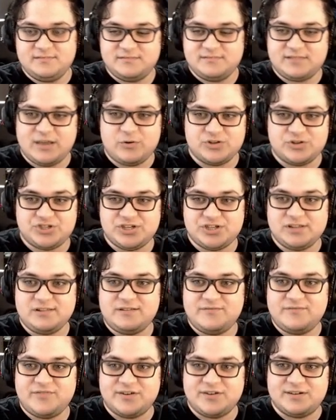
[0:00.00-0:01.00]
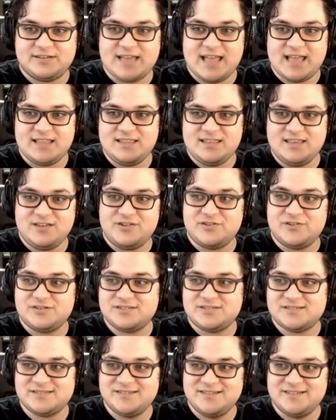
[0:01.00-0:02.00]
They were chilling for ten
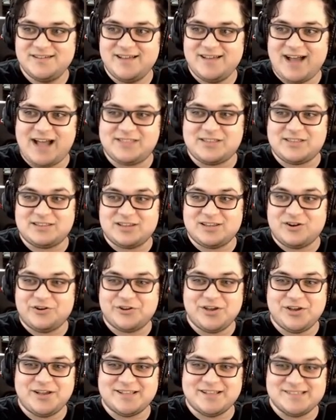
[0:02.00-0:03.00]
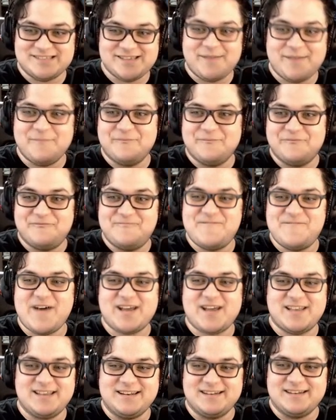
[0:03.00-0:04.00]
years. I thought they were cooking something
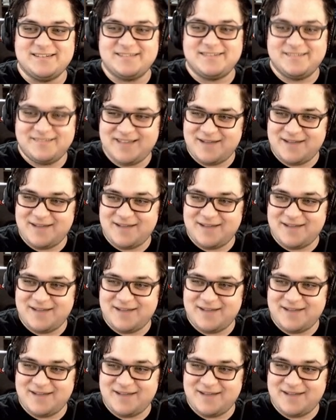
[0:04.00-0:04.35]
fucking...